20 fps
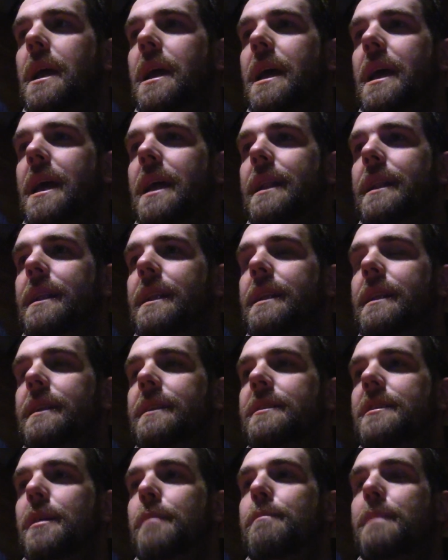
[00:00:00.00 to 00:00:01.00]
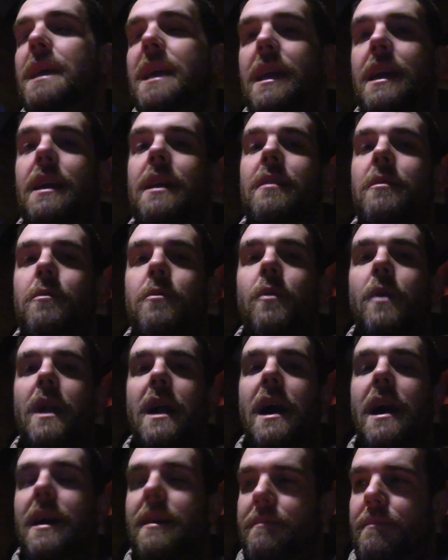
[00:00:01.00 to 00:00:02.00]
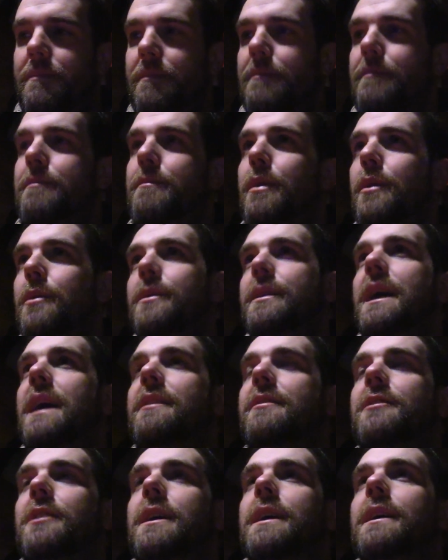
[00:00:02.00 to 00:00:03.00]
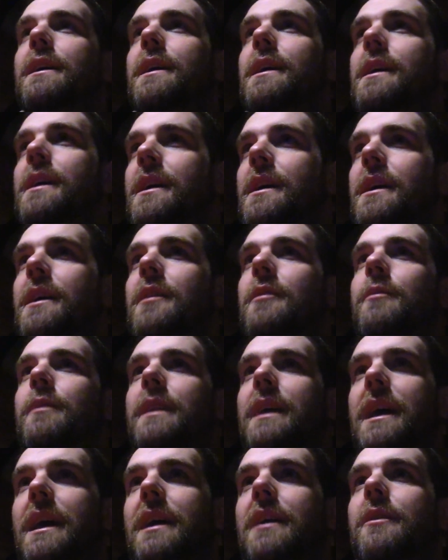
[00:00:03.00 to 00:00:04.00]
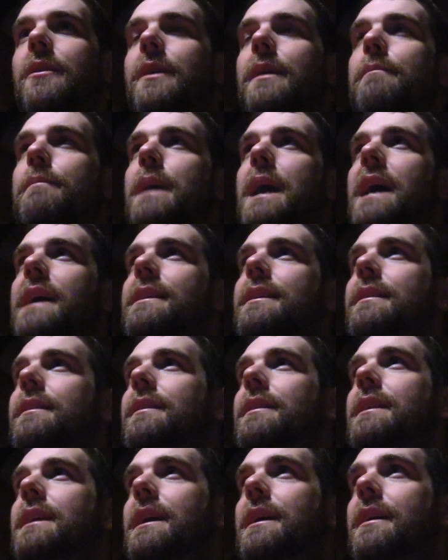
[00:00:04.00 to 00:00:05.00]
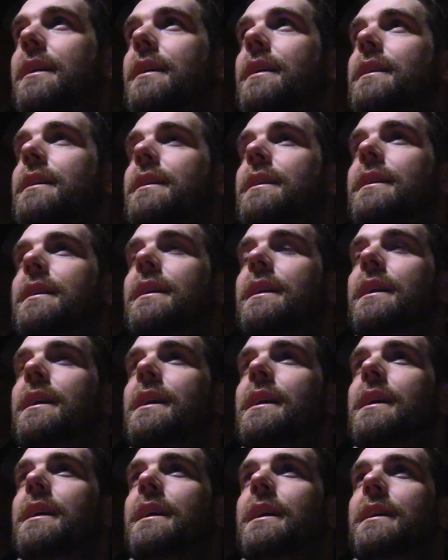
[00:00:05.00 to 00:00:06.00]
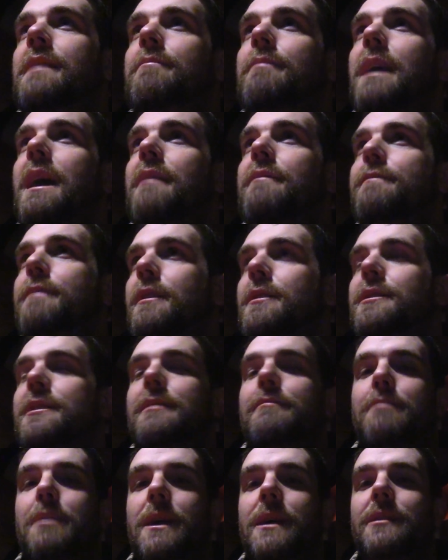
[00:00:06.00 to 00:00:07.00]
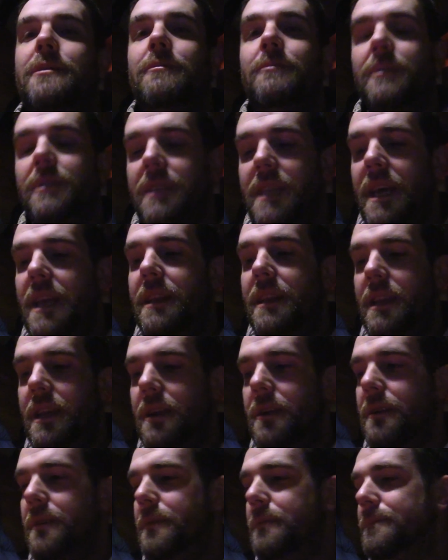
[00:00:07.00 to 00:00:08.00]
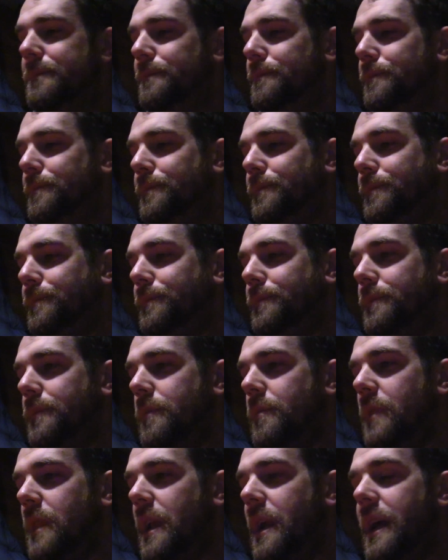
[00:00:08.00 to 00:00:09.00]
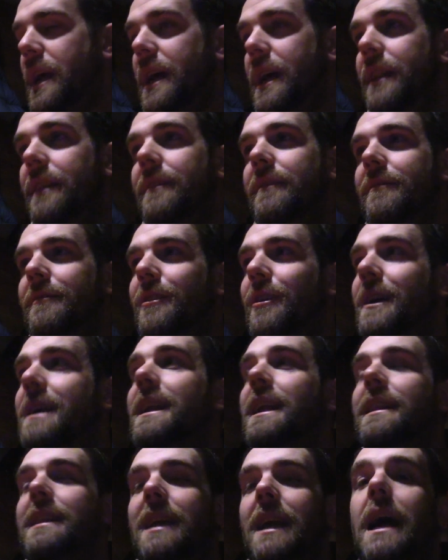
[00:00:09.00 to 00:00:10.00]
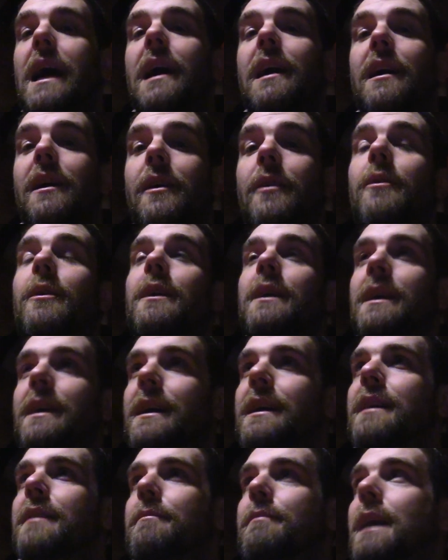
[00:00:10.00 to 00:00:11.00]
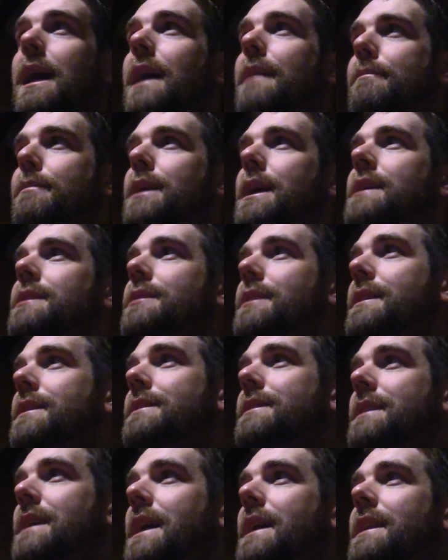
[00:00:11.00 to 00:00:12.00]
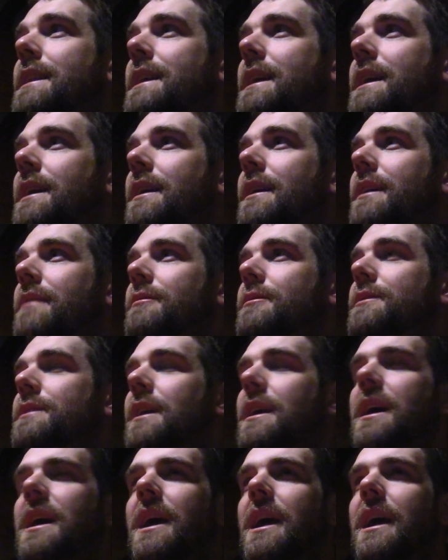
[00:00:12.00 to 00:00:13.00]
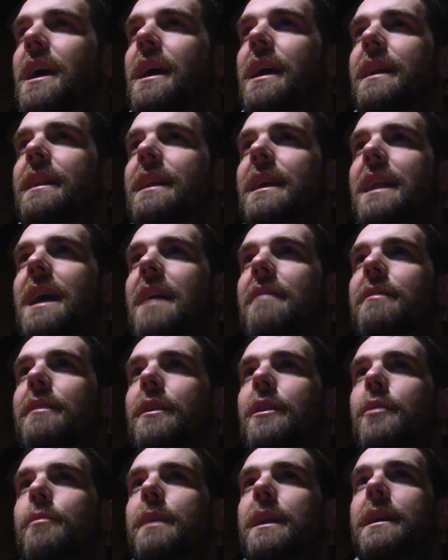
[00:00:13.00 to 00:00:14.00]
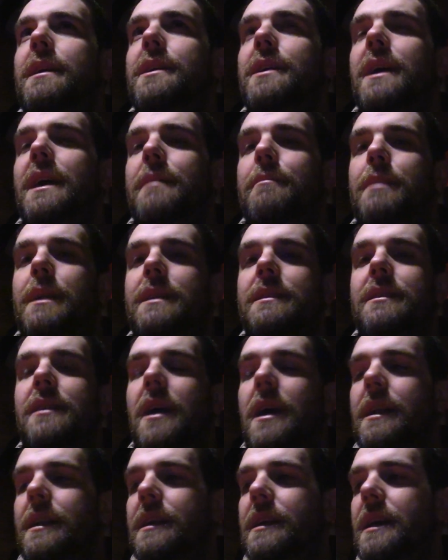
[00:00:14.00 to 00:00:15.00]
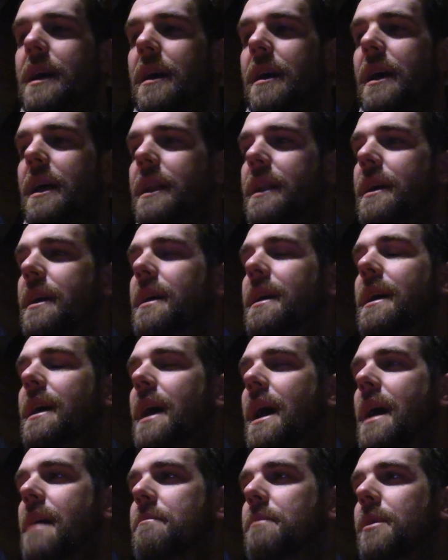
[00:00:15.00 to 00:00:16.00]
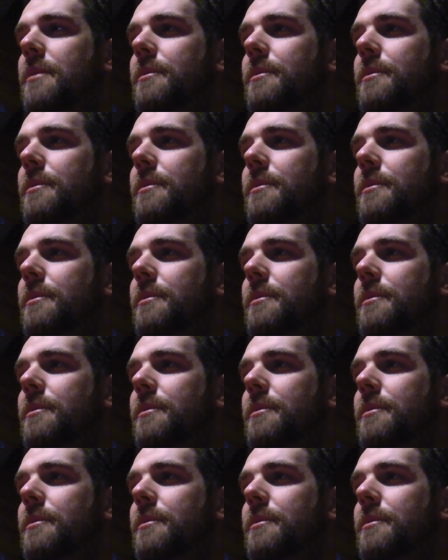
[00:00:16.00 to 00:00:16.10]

and to me, when I pulled that trigger, when the arrow impacted the deer, my first impression was dead deer. And looking at the arrow, my impression is dead deer. It was it did have a little bit of grit, but it's not gut. I'm